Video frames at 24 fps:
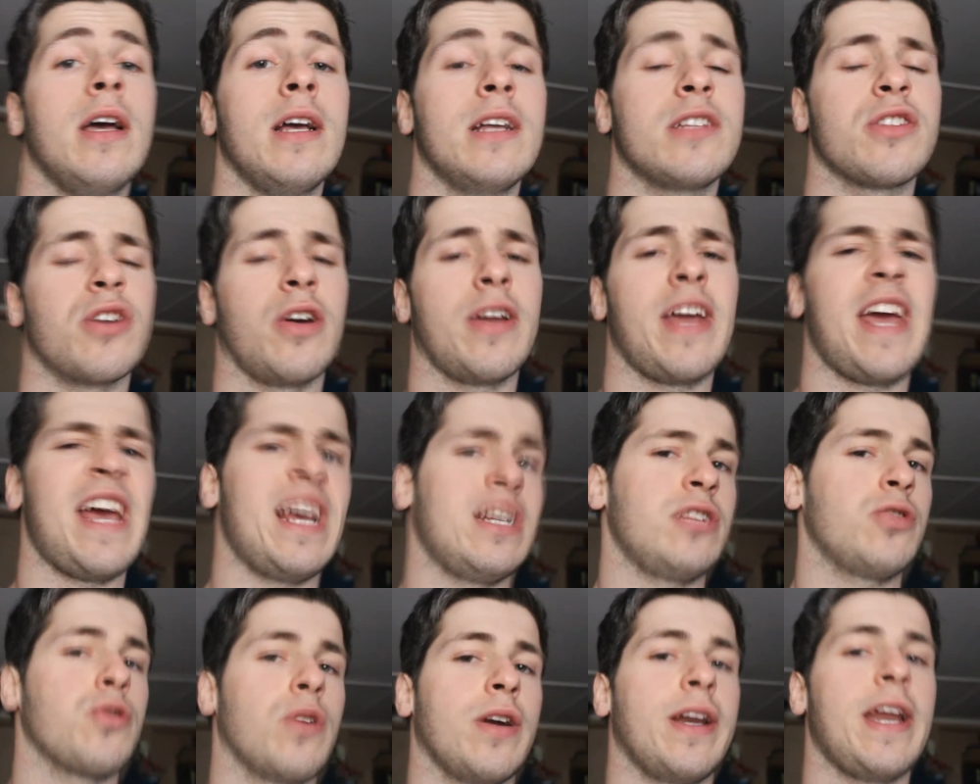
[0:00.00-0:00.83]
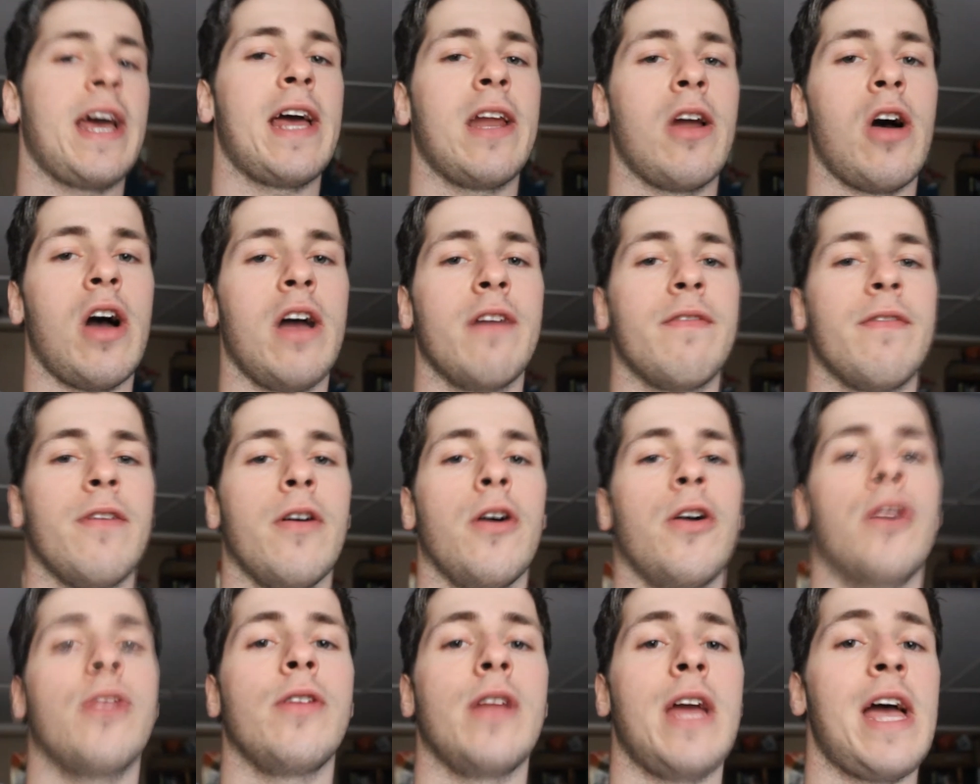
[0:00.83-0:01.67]
It's on Android and
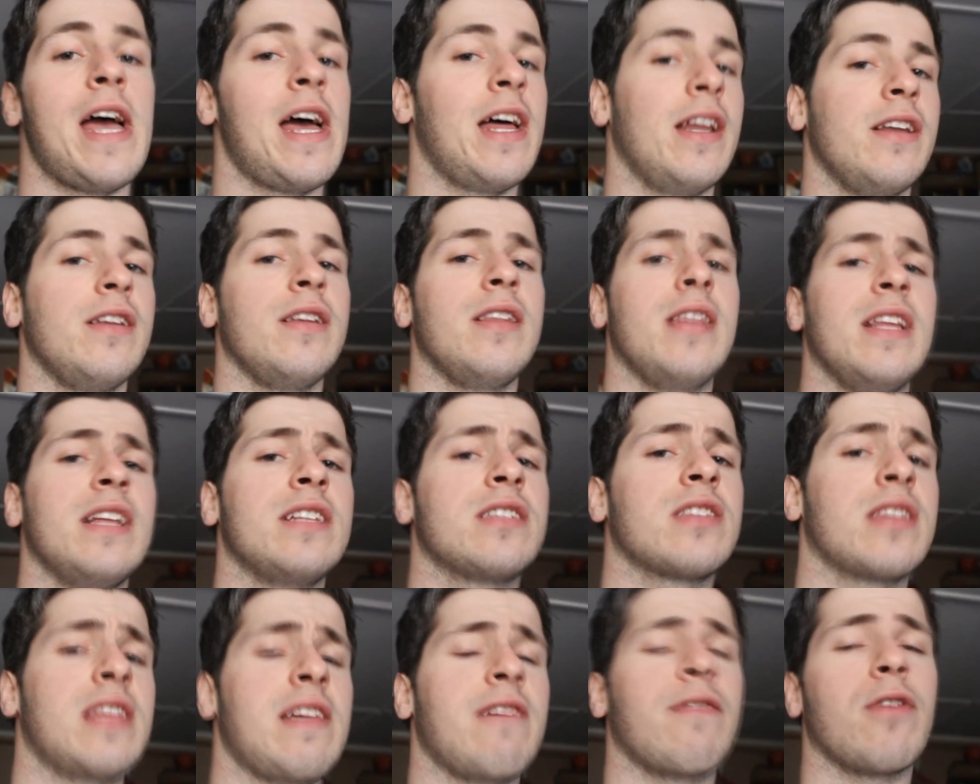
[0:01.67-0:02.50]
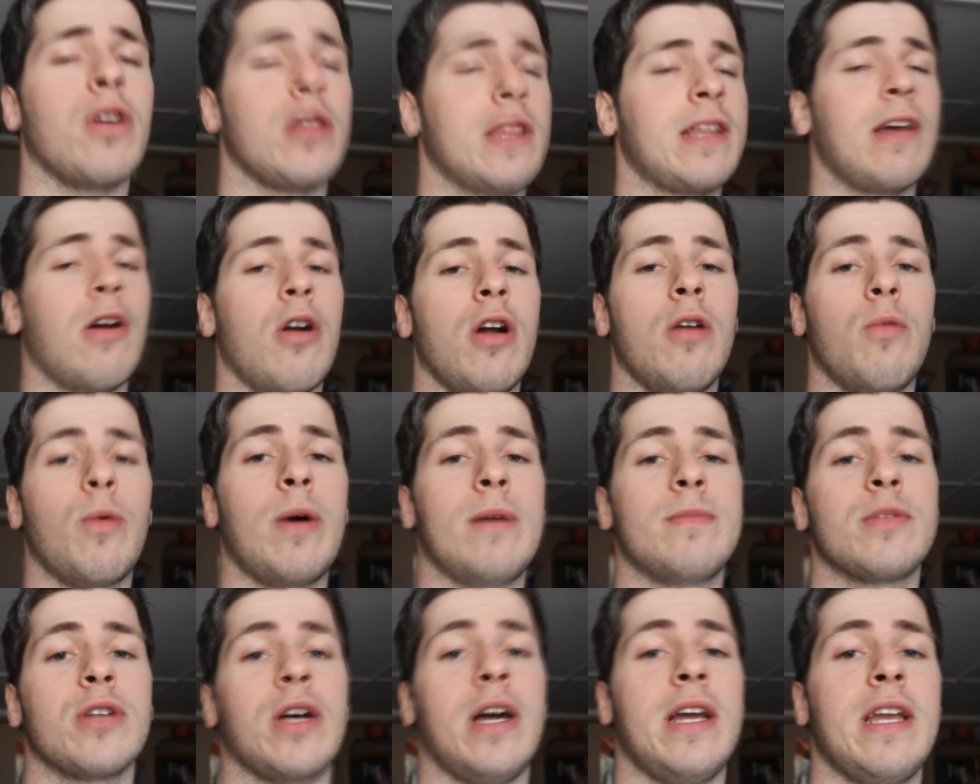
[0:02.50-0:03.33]
iPhone, and they've got their own
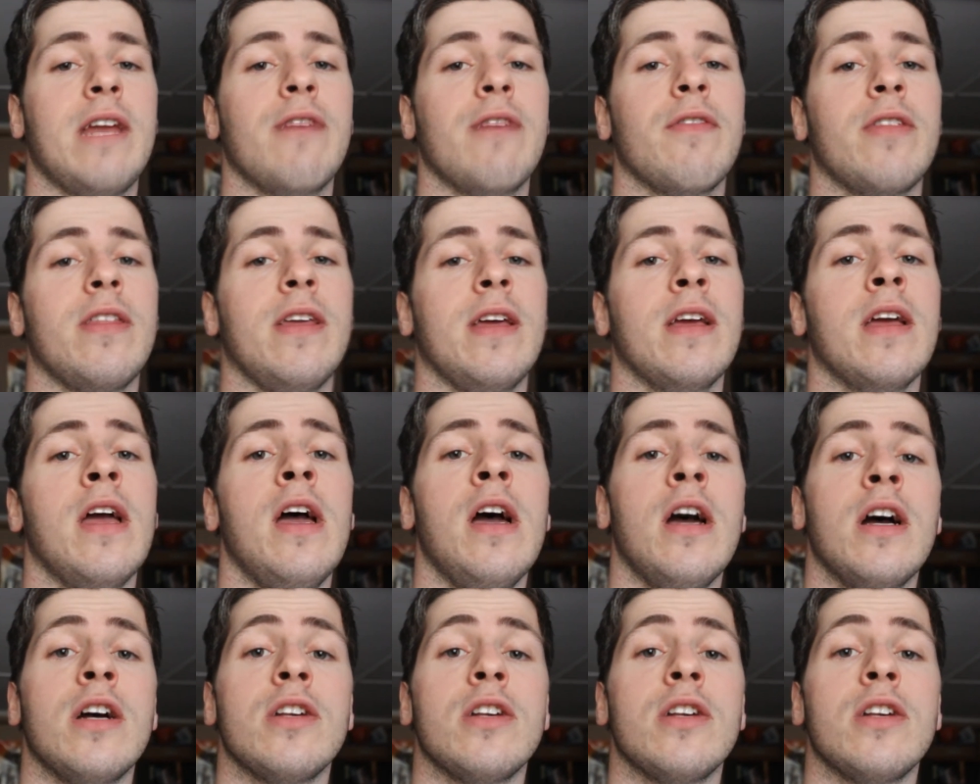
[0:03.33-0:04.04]
website and everything.